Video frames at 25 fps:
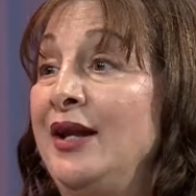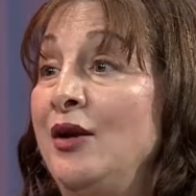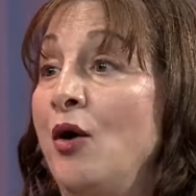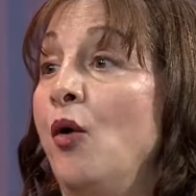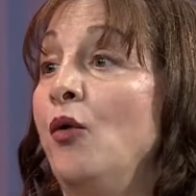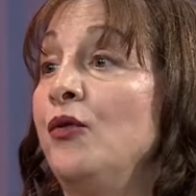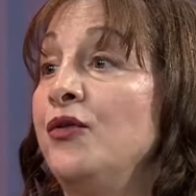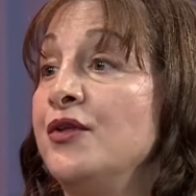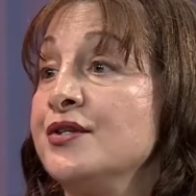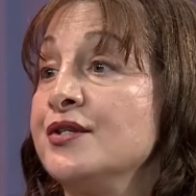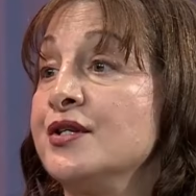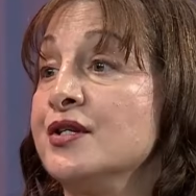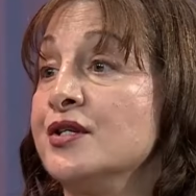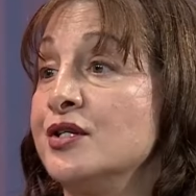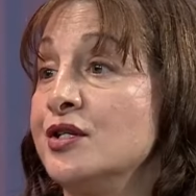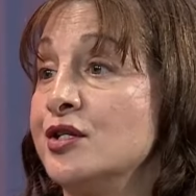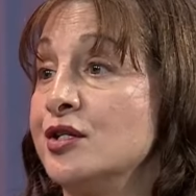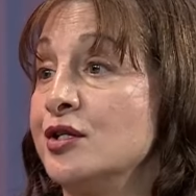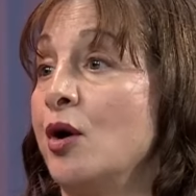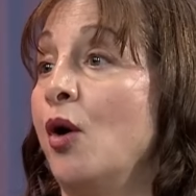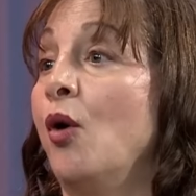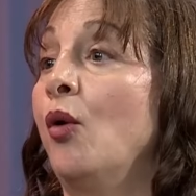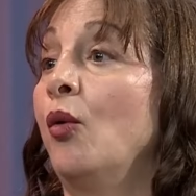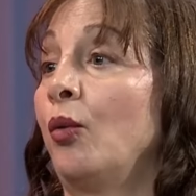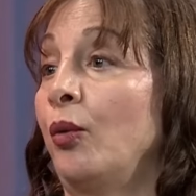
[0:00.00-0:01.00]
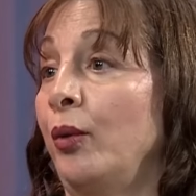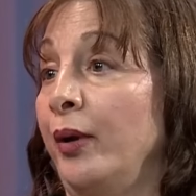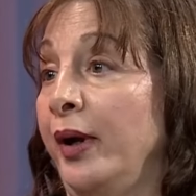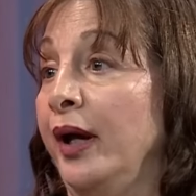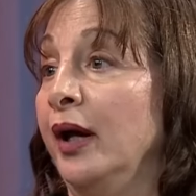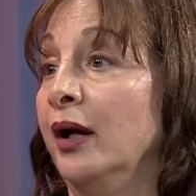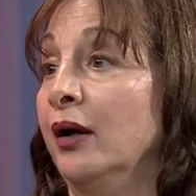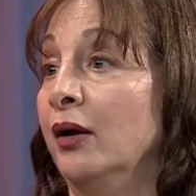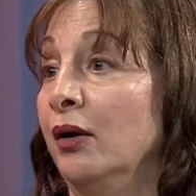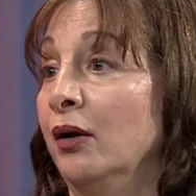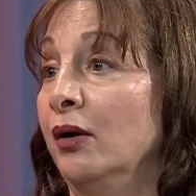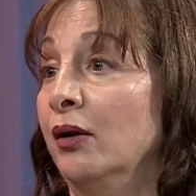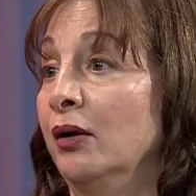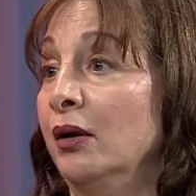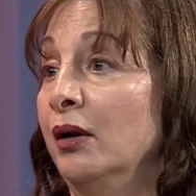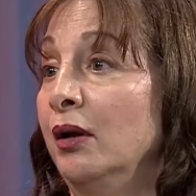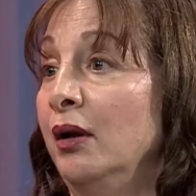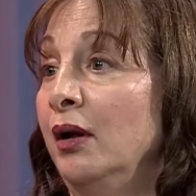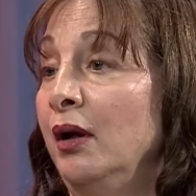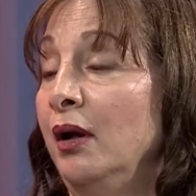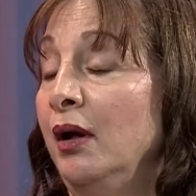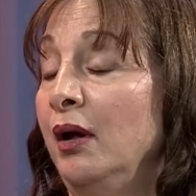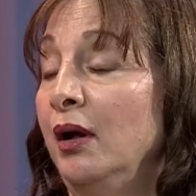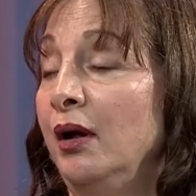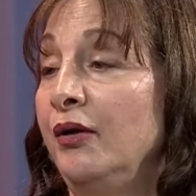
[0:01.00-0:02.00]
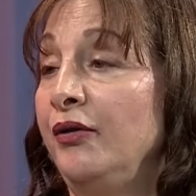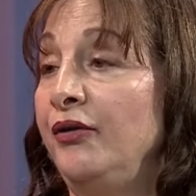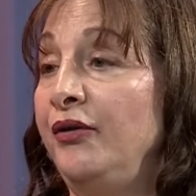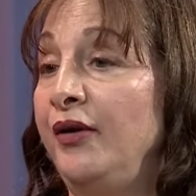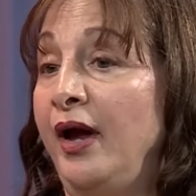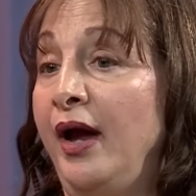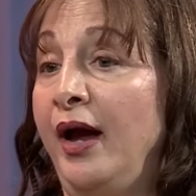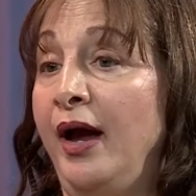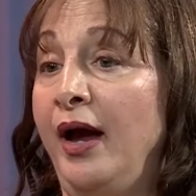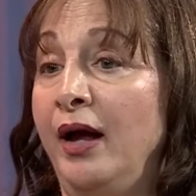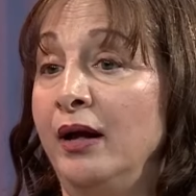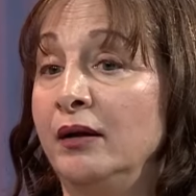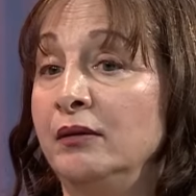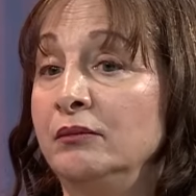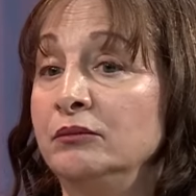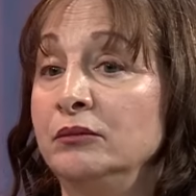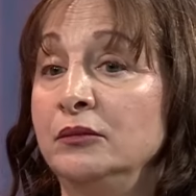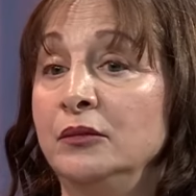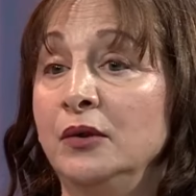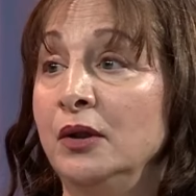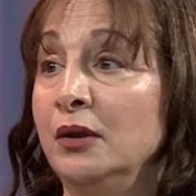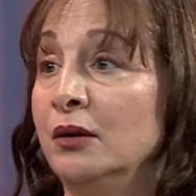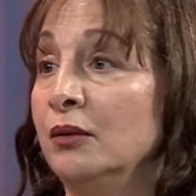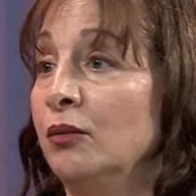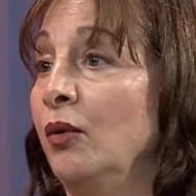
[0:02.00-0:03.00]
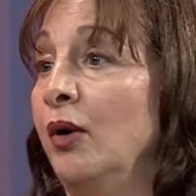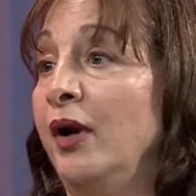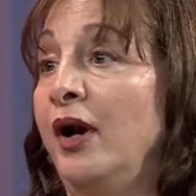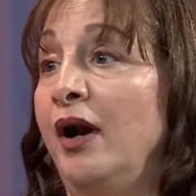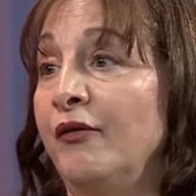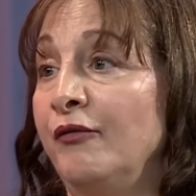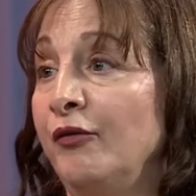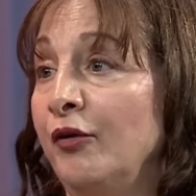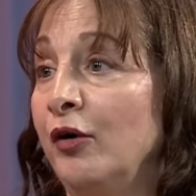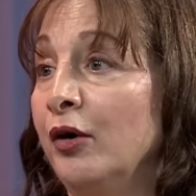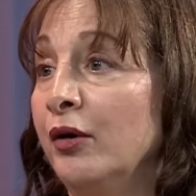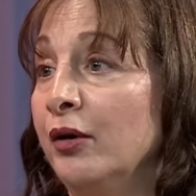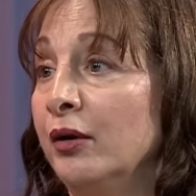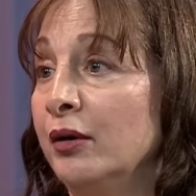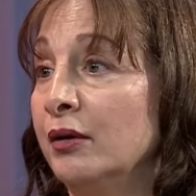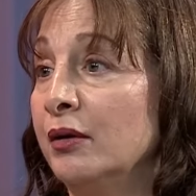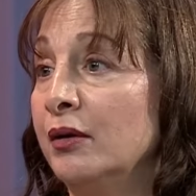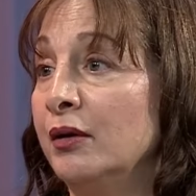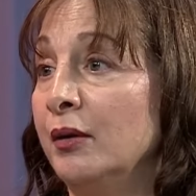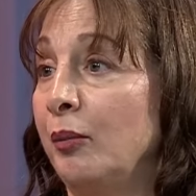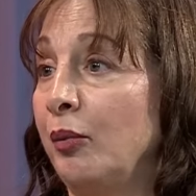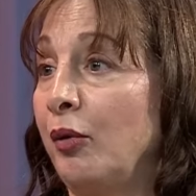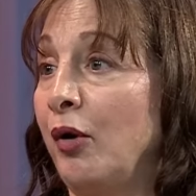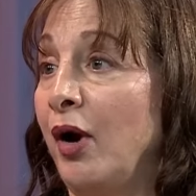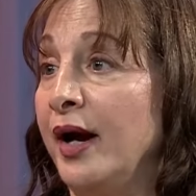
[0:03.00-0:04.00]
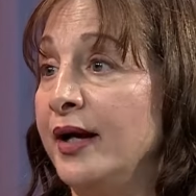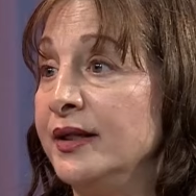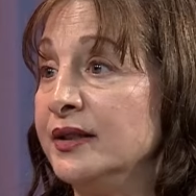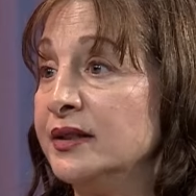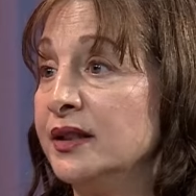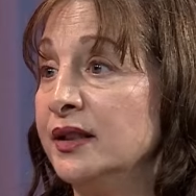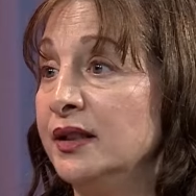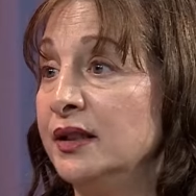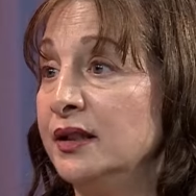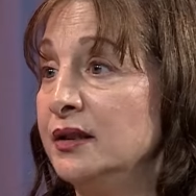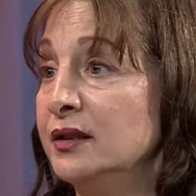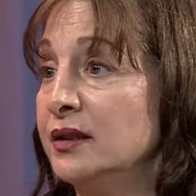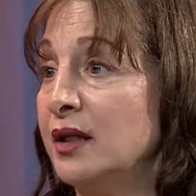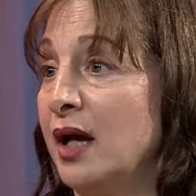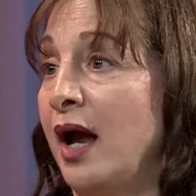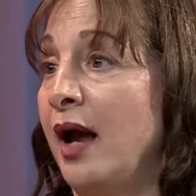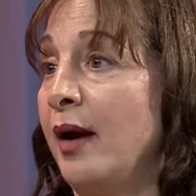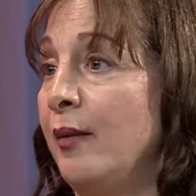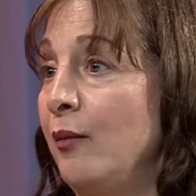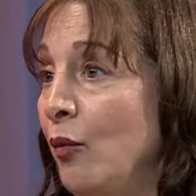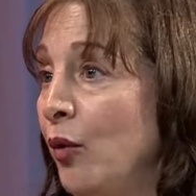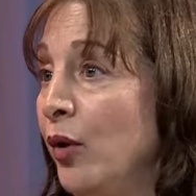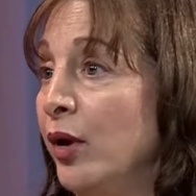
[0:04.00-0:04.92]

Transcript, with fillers: know this is so real that whatever the price is, I'm